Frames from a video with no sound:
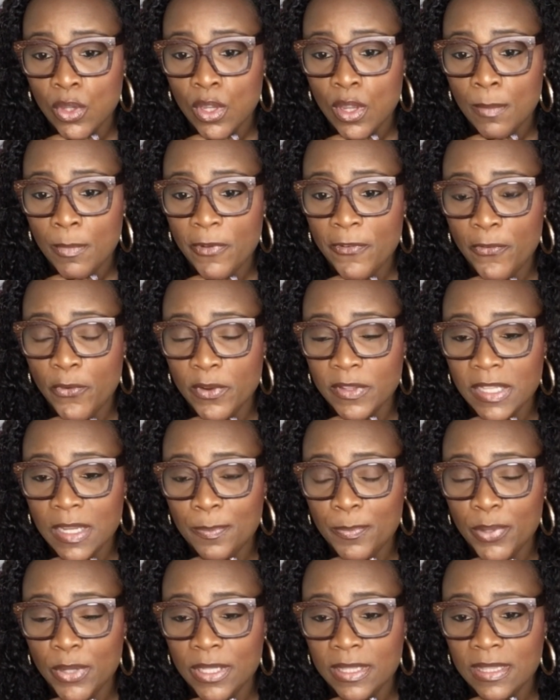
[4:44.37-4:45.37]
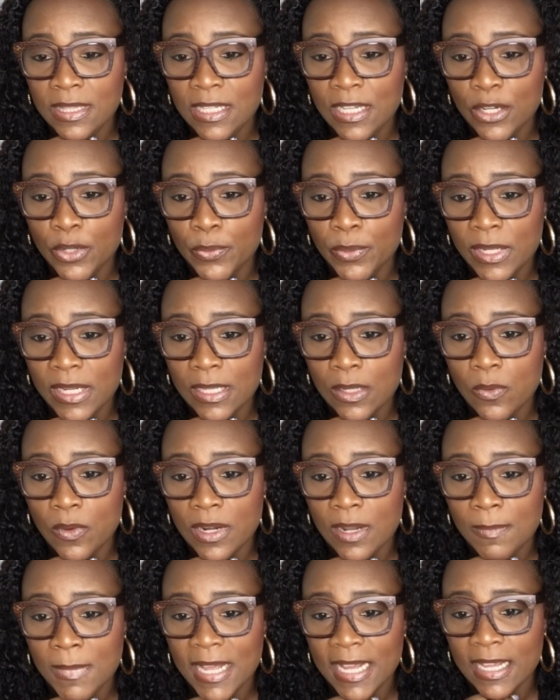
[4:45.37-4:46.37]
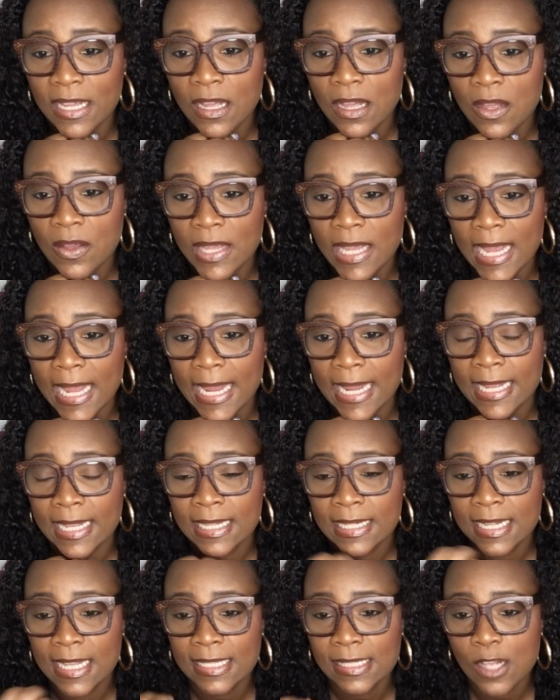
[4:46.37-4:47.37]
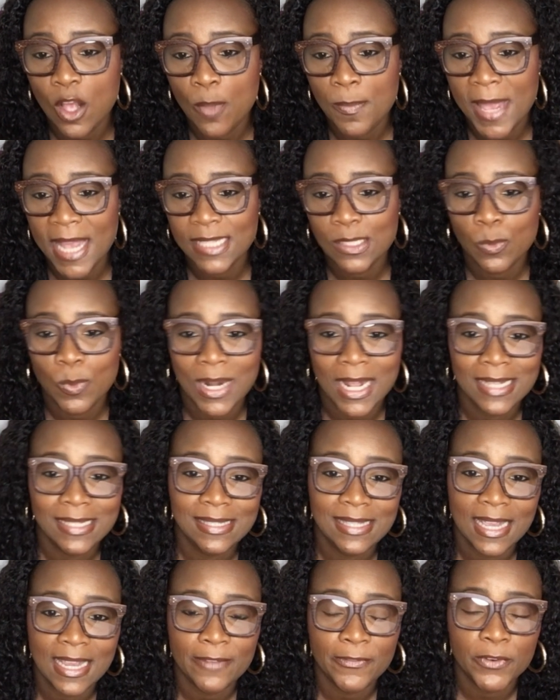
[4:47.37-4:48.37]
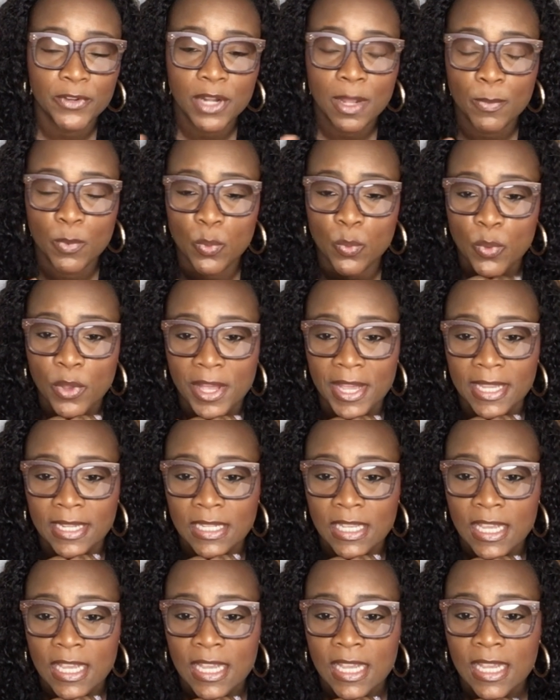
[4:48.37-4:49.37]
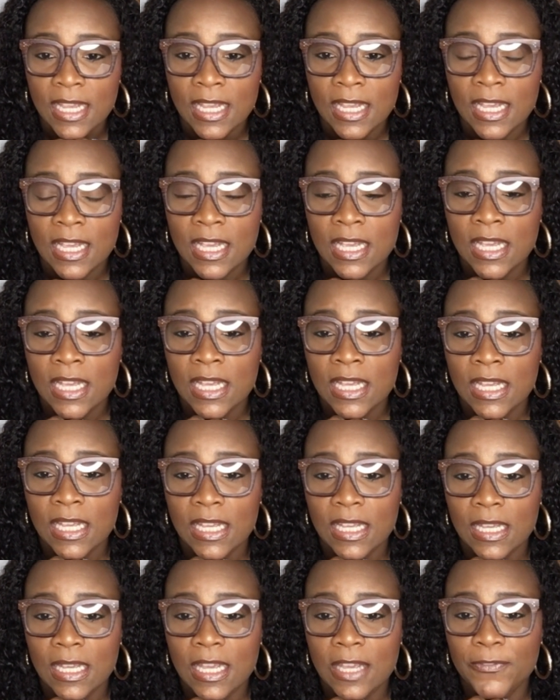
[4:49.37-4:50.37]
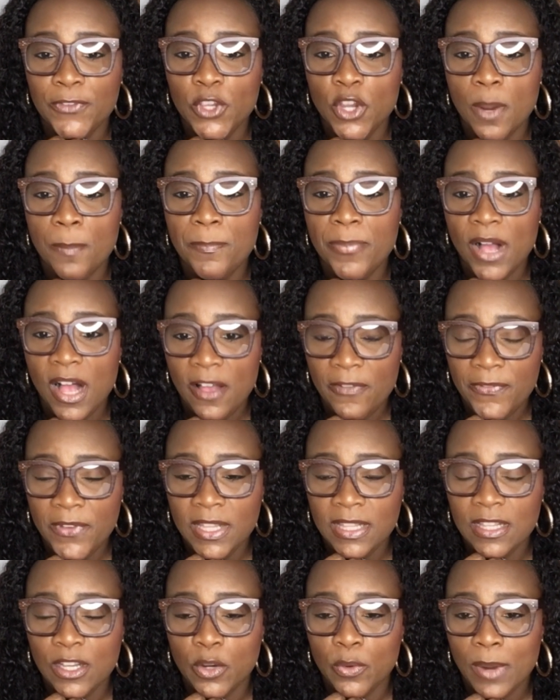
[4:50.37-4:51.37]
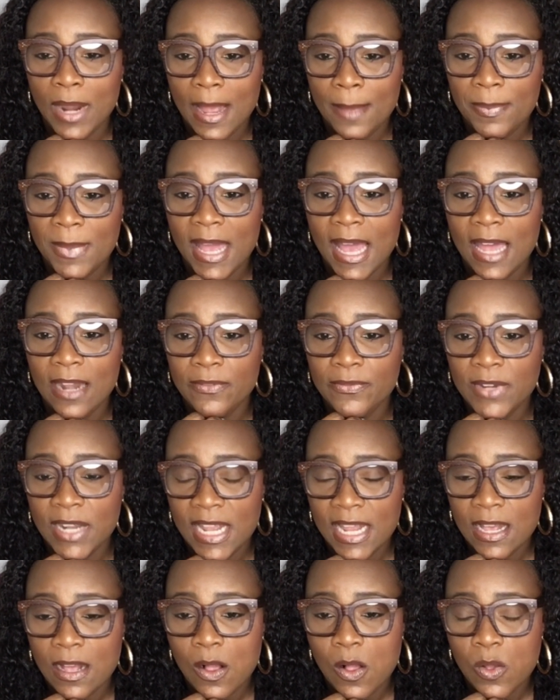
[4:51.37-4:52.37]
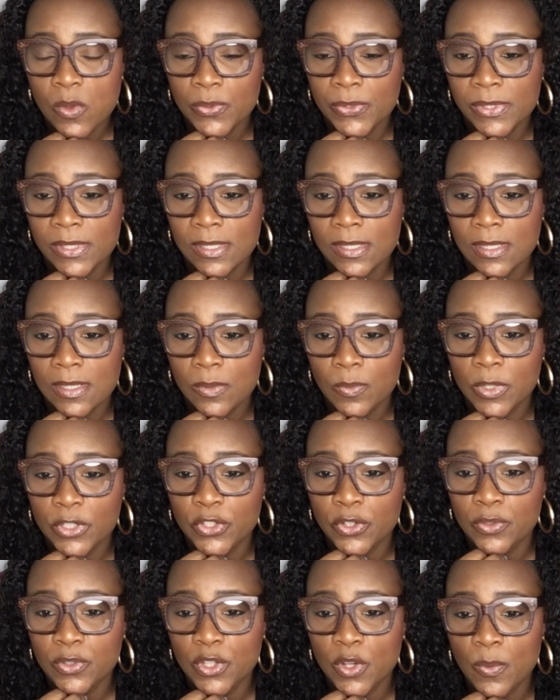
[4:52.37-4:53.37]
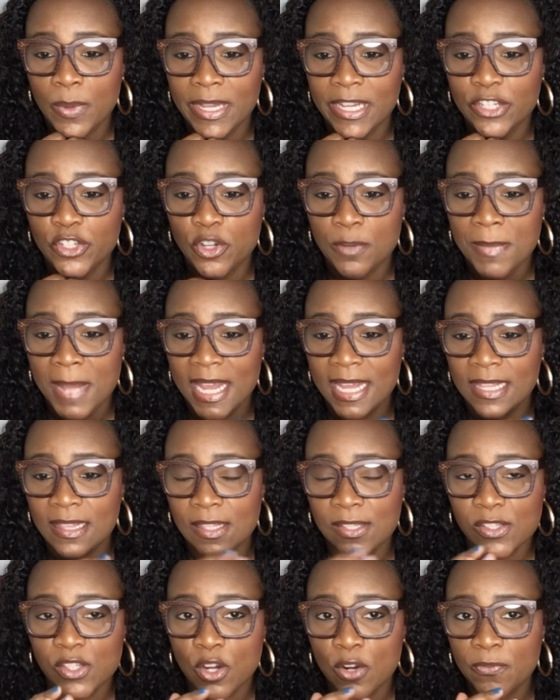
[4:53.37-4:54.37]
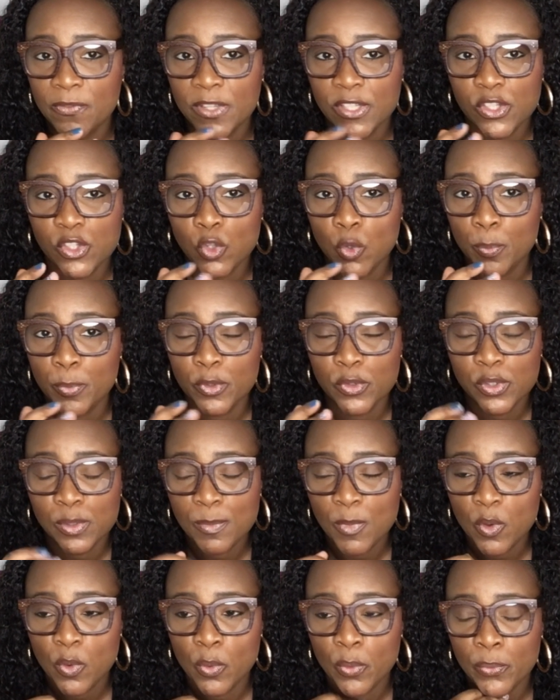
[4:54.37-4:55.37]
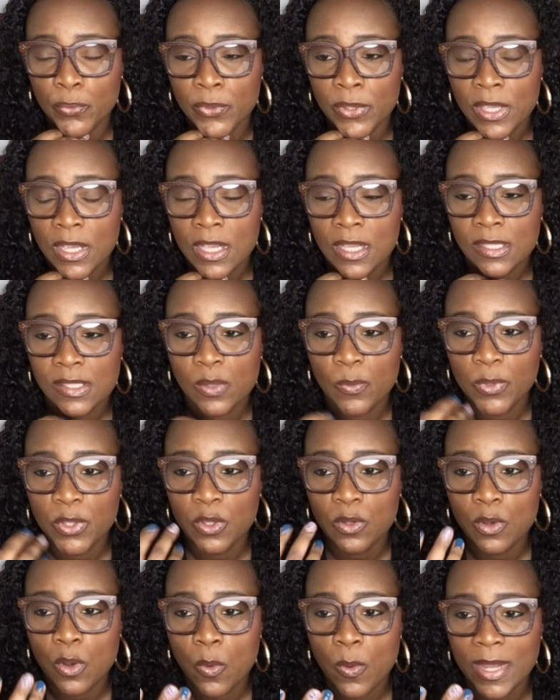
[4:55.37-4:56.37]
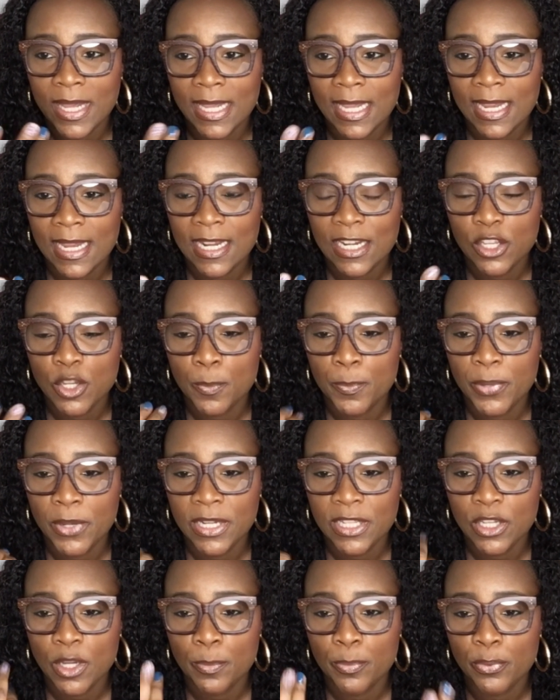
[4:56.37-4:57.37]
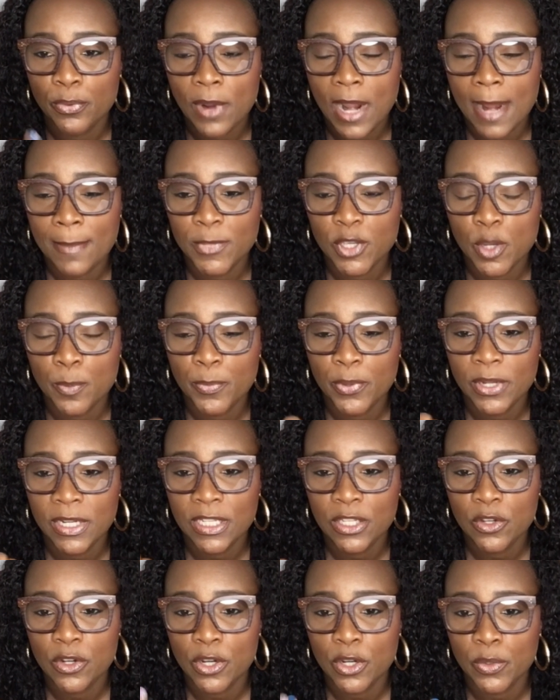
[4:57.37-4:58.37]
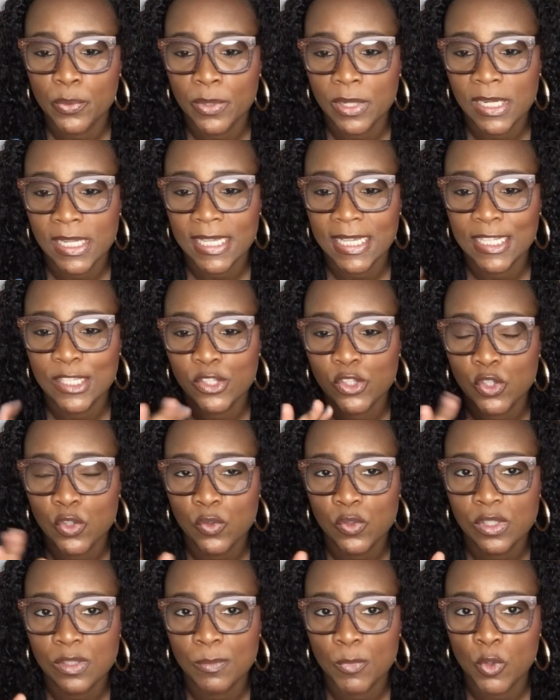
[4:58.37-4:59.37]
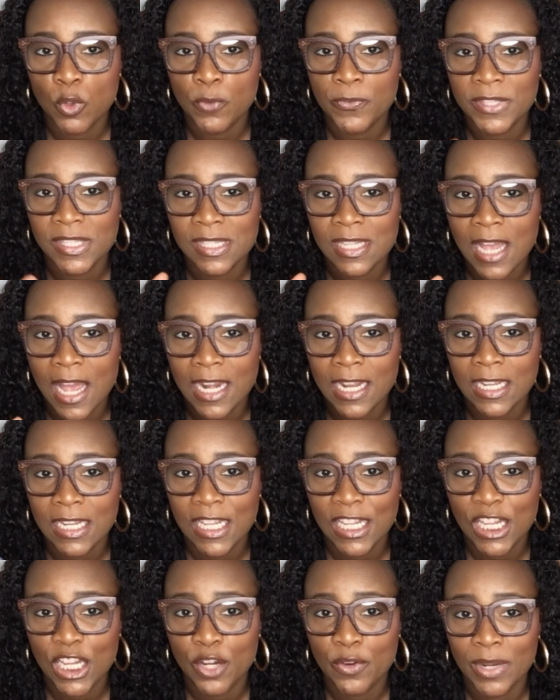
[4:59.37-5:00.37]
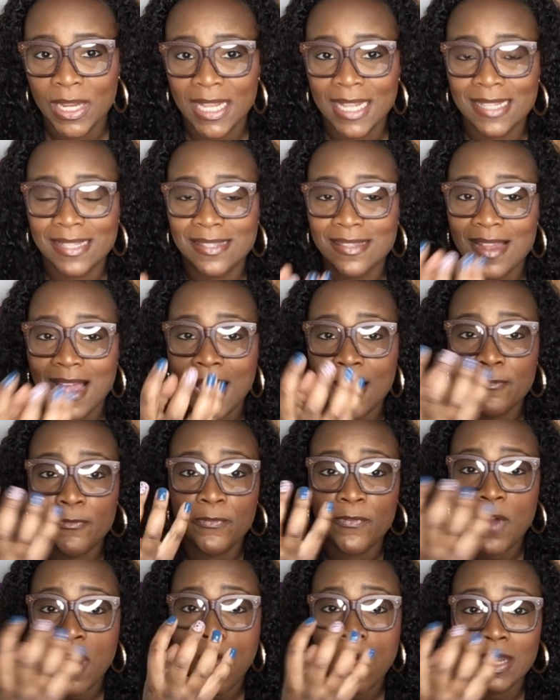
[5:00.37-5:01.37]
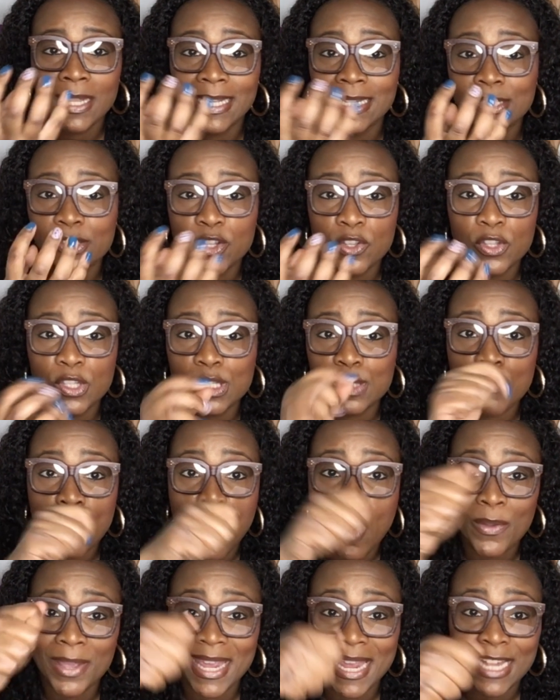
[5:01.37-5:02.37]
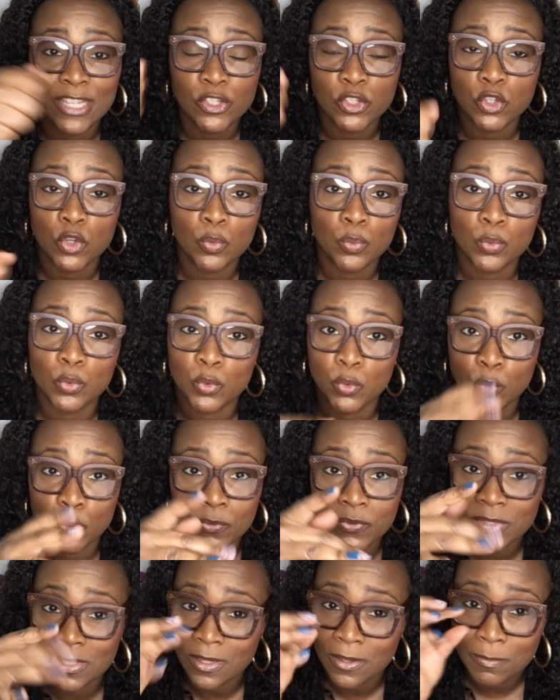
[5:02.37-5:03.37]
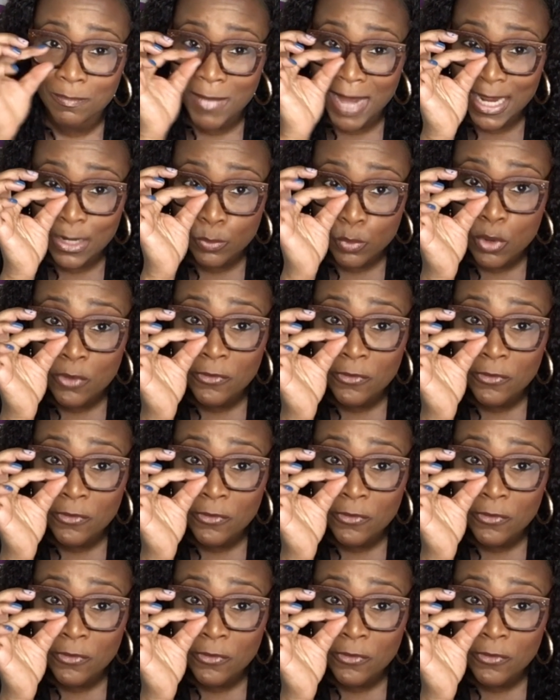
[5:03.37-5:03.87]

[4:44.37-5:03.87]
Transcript: before they put the acrylic on. I'm like, okay, let's go back to what I said for number 1. If you're buffing the crap out of nails, what you're doing is you're making the surface super smooth. So when you're going in and you're putting your primer, you're putting your acrylic, it's too smooth, it's not adhering, it's not falling into the small etched grooves, micro